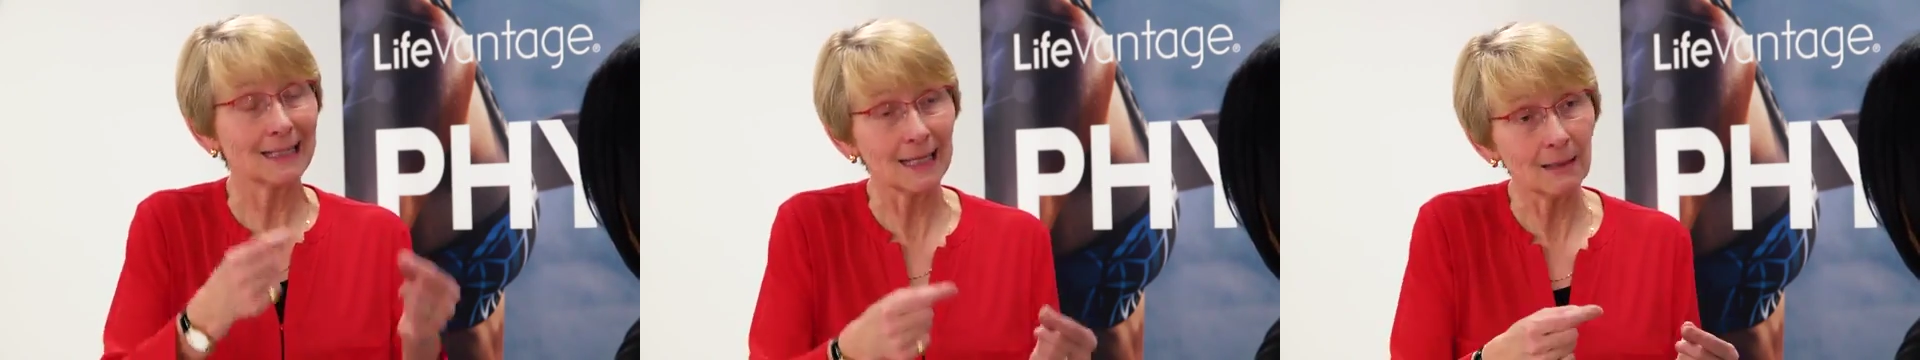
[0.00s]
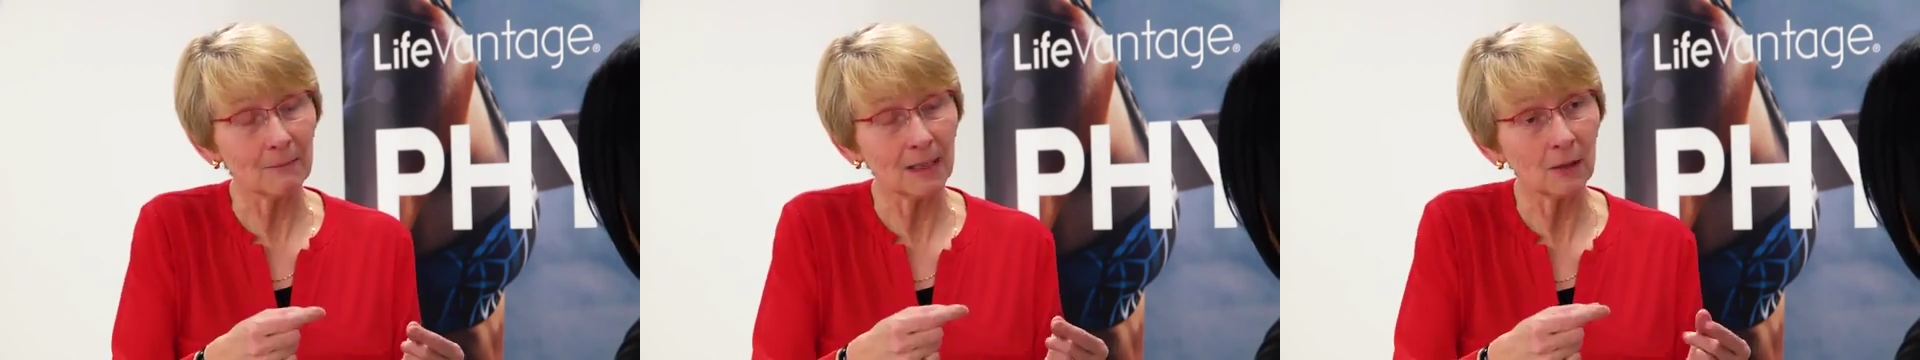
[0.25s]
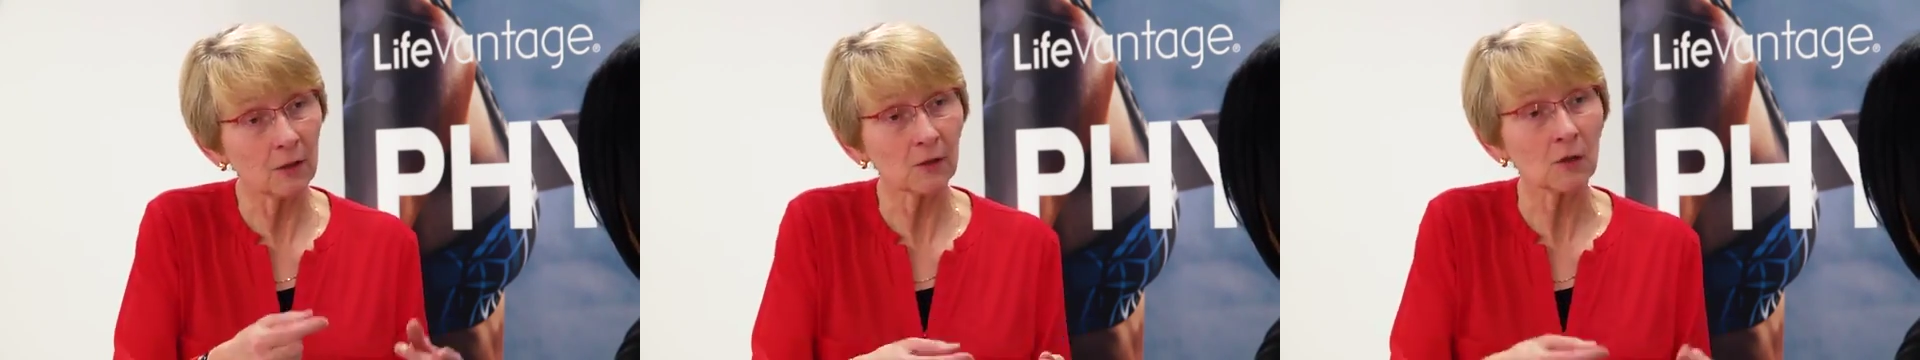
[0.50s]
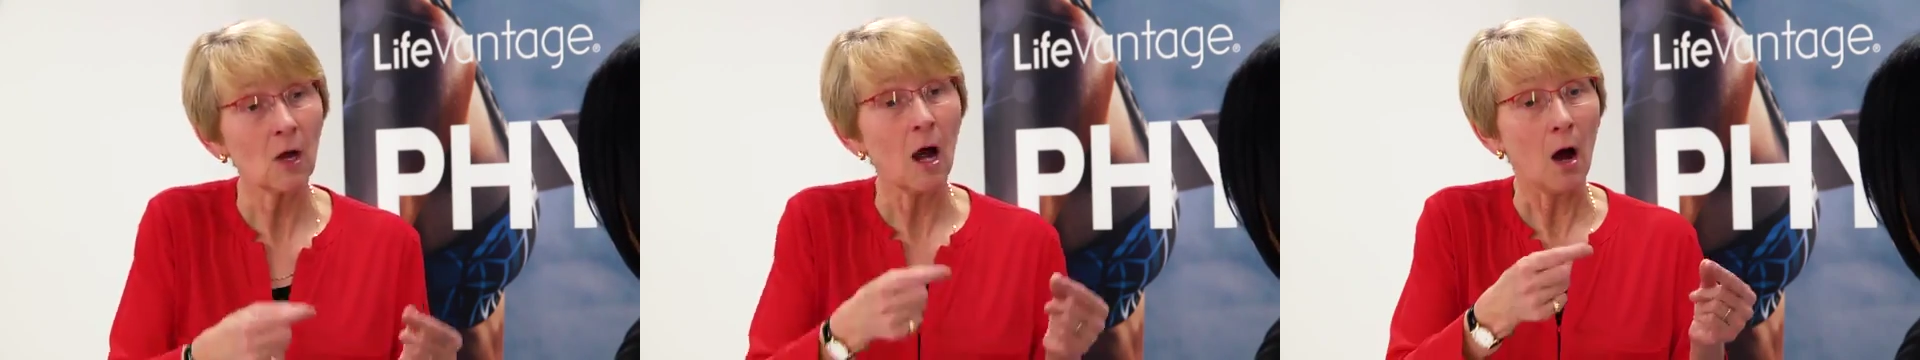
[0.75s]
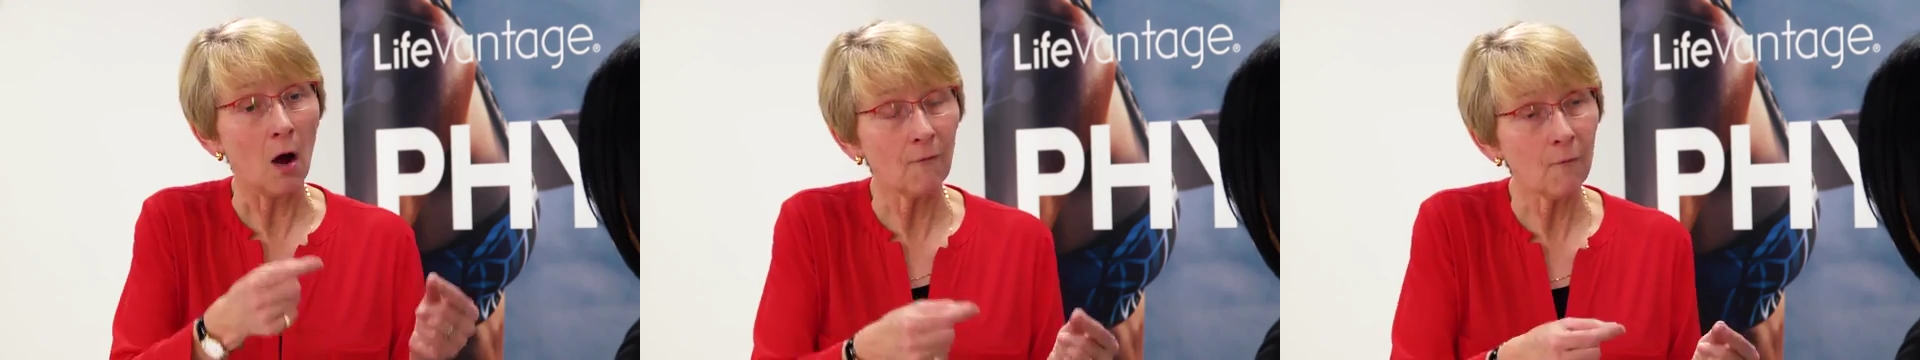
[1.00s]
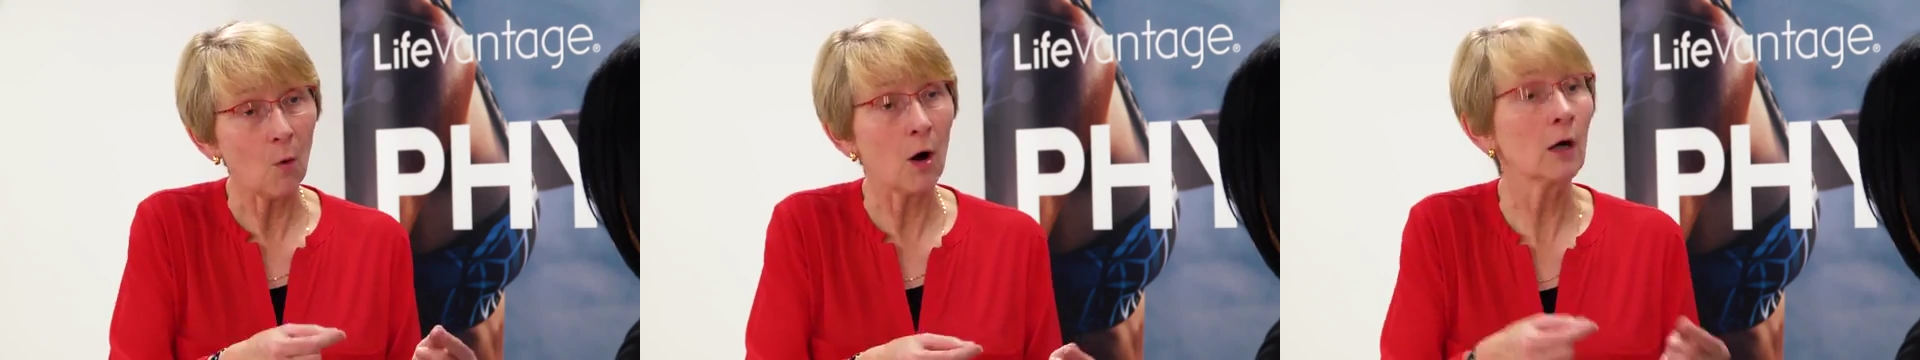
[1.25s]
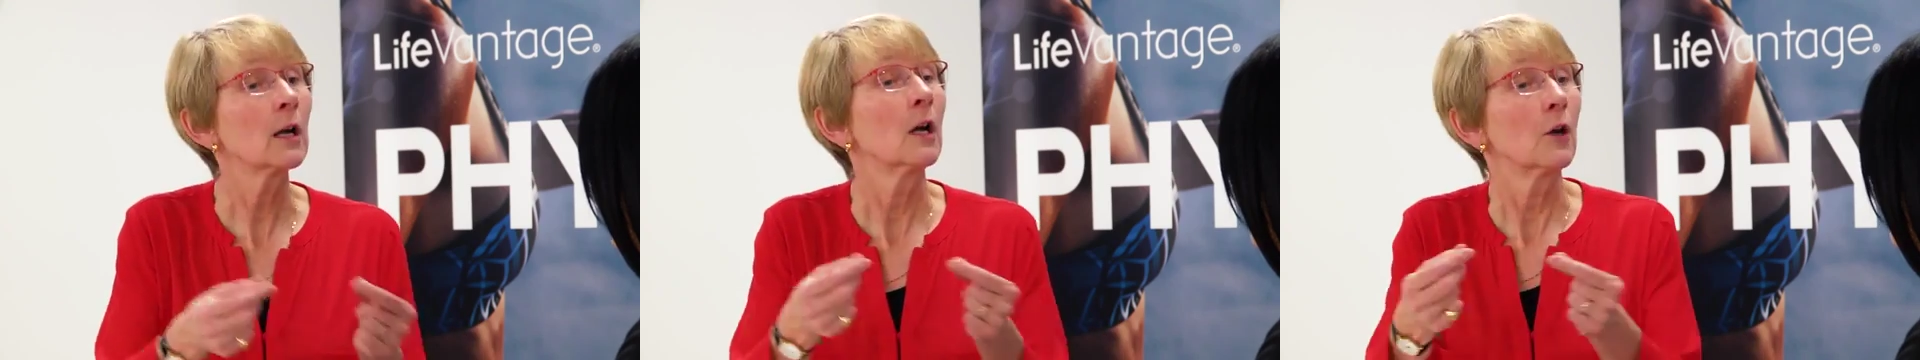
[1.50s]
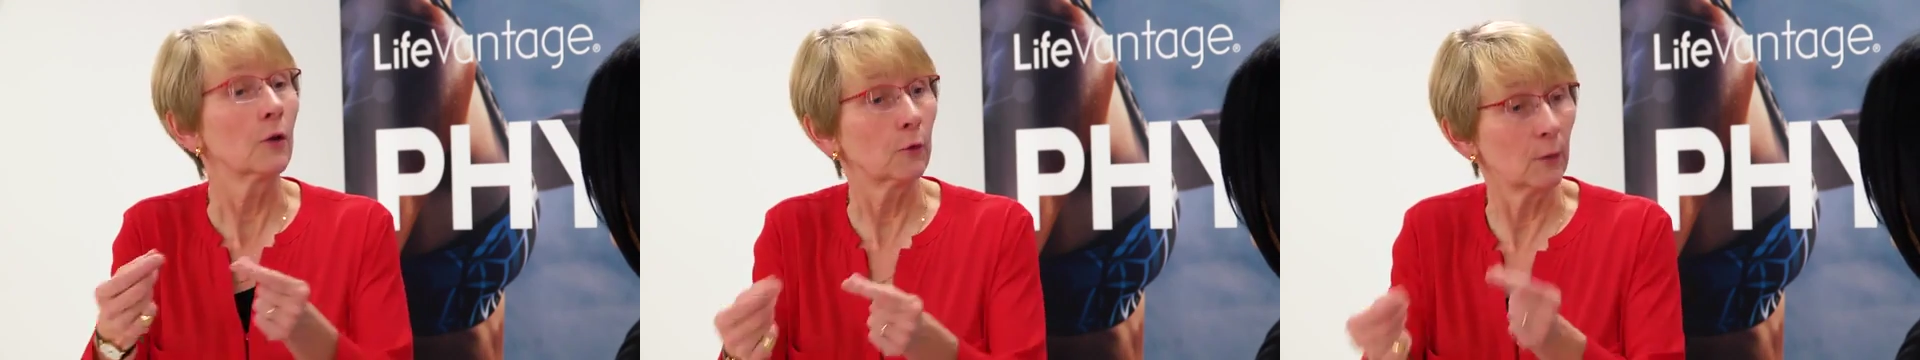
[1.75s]
10 minutes of walk
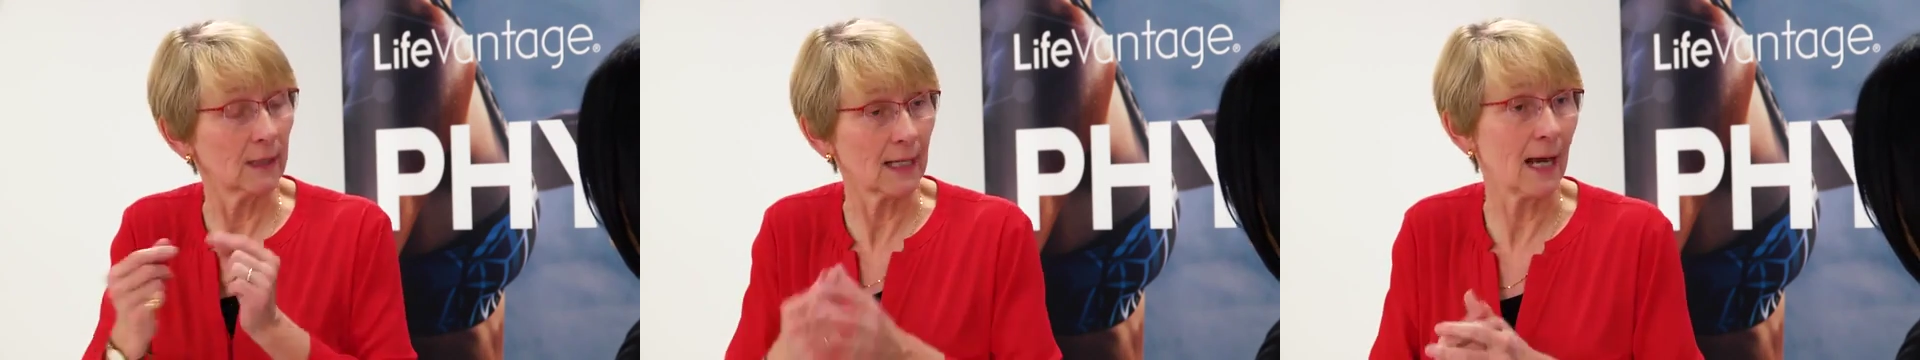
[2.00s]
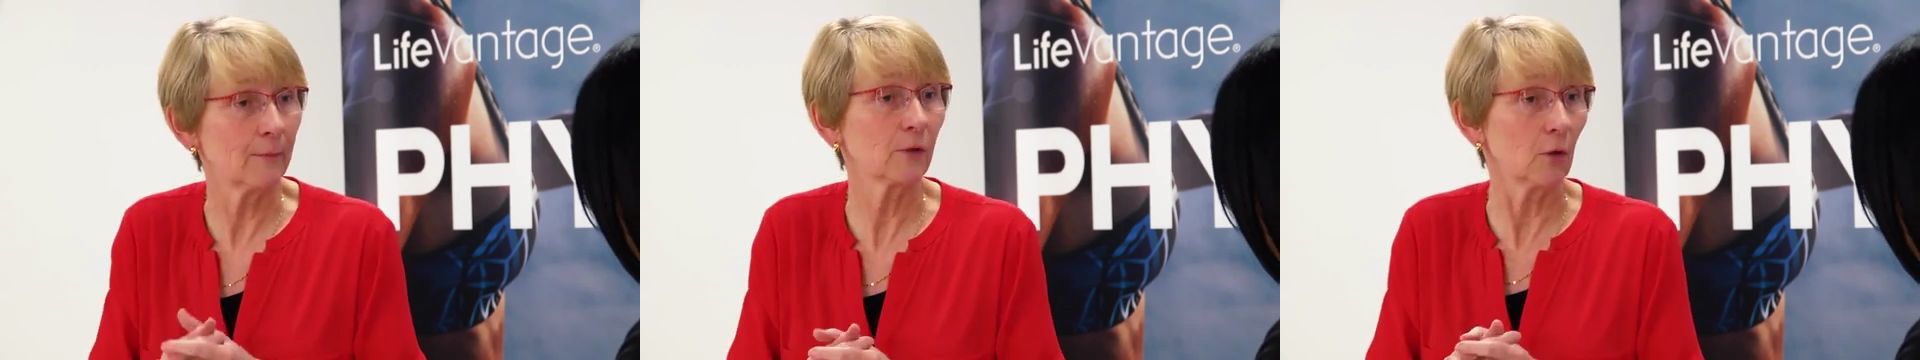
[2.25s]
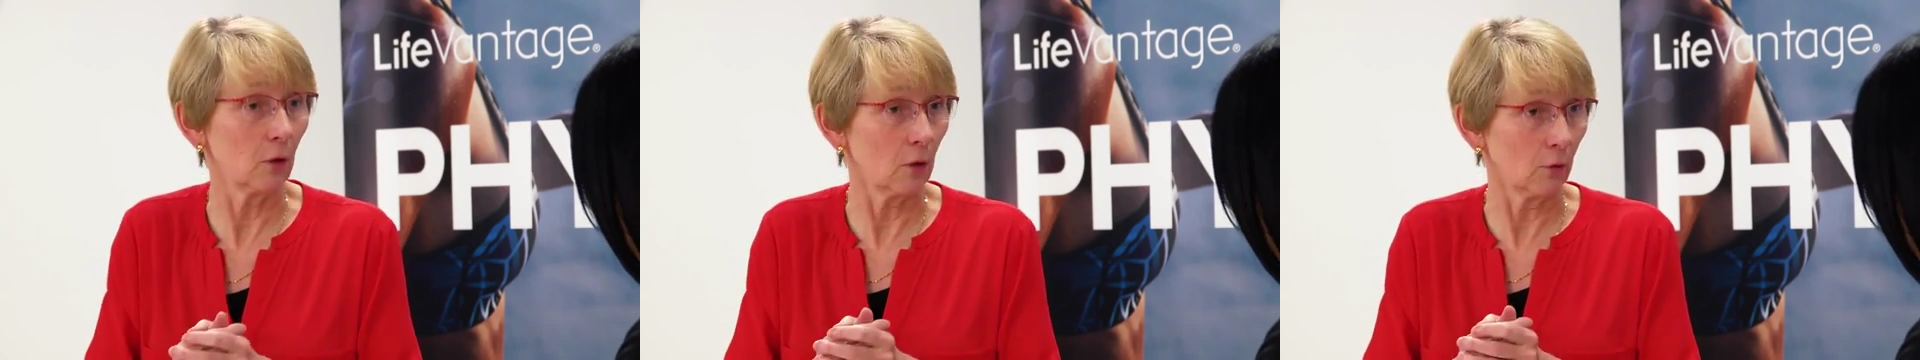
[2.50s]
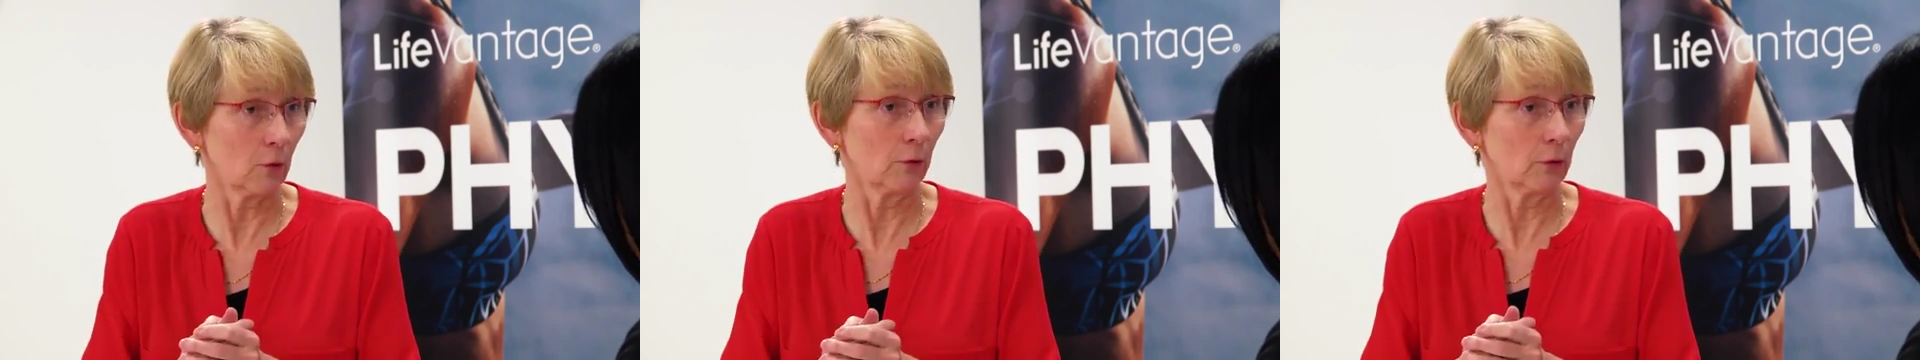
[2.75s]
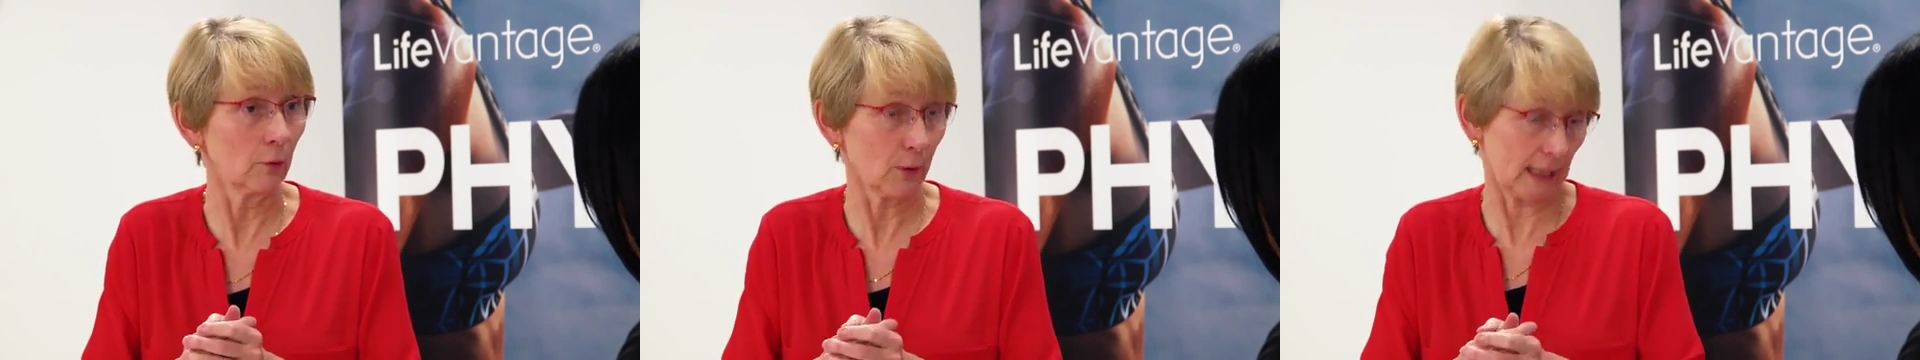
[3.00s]
3 times a